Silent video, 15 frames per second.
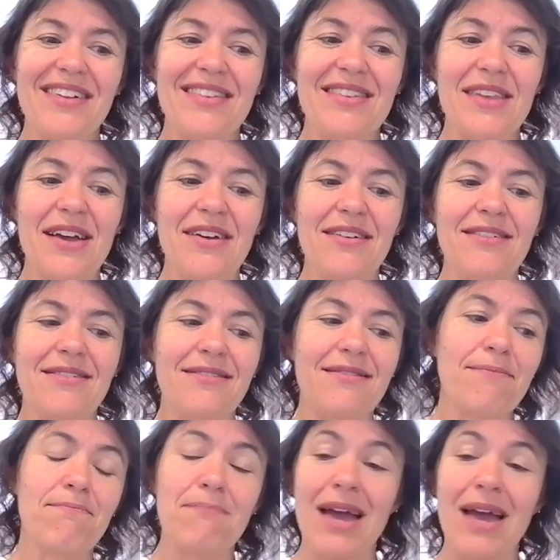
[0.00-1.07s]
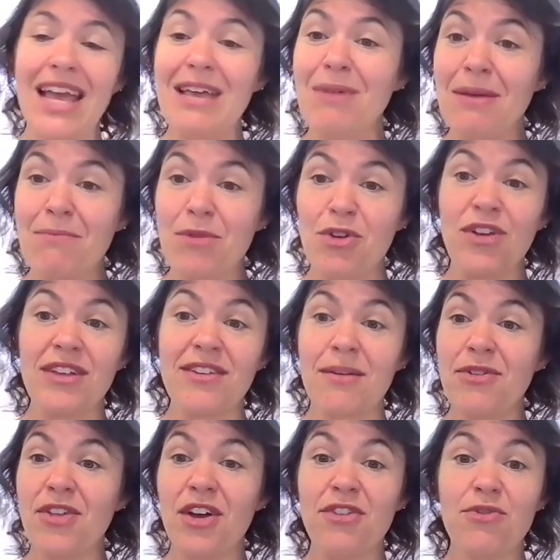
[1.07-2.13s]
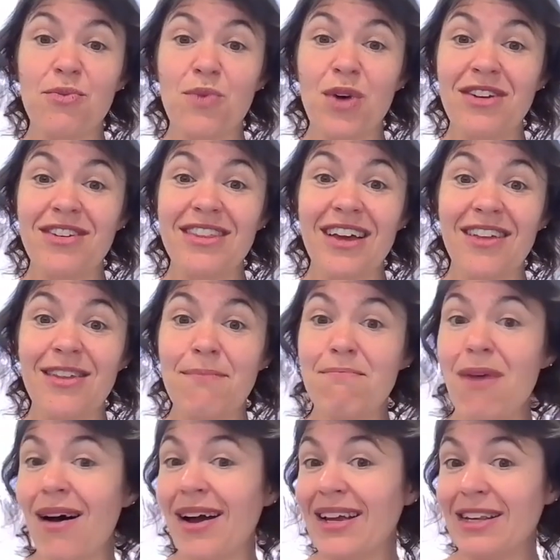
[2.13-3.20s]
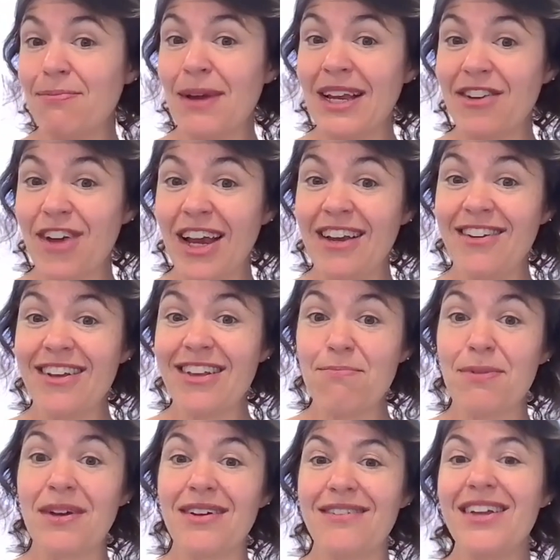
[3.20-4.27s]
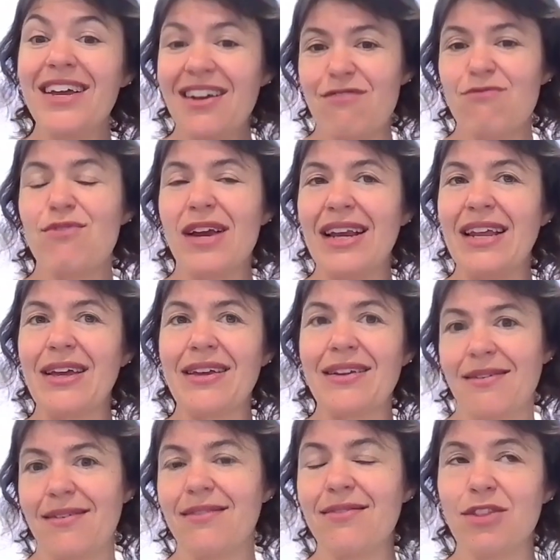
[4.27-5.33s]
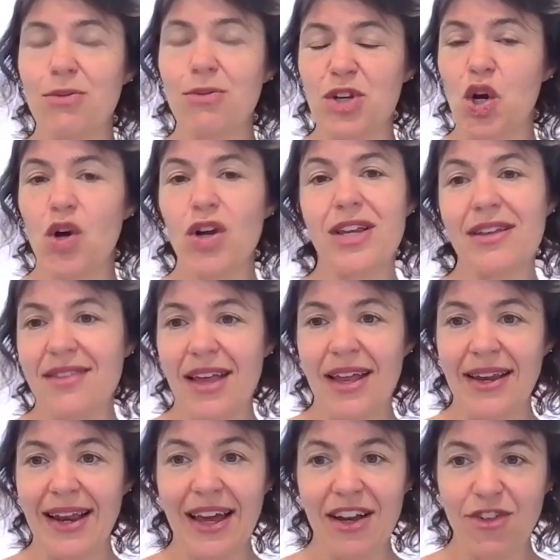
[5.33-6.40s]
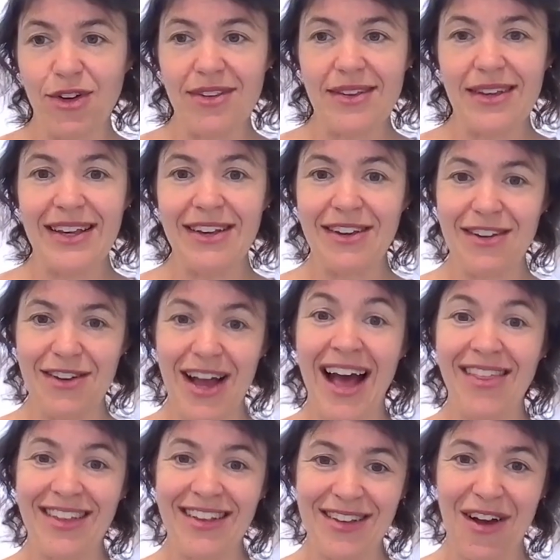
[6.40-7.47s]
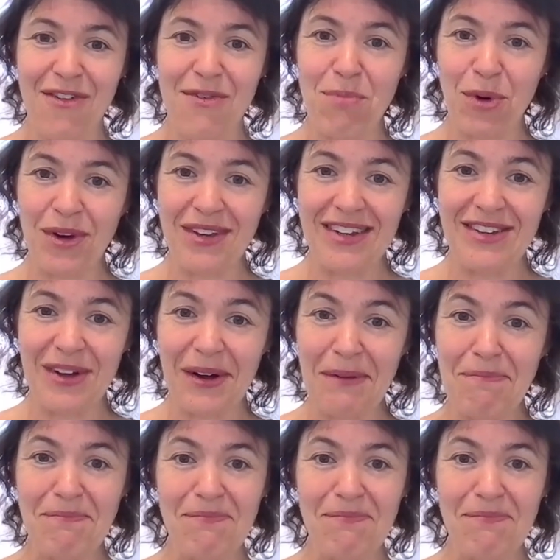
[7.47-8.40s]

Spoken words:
So maybe moving some of those from one to the other might make changes, but really the majority sit in electricity at this current point in time.